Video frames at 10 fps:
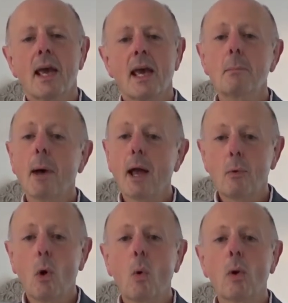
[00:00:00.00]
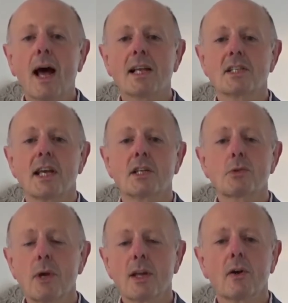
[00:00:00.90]
In my role as a
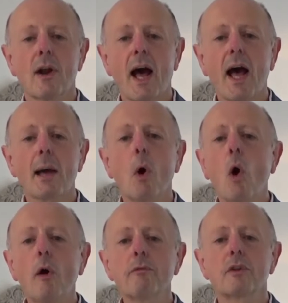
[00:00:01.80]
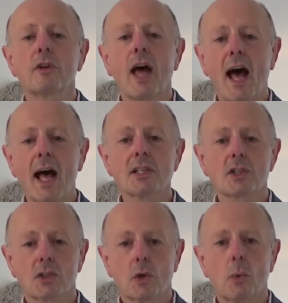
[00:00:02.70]
trainer, I am often
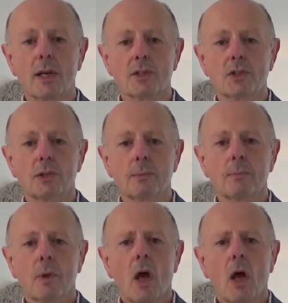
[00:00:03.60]
asked the question,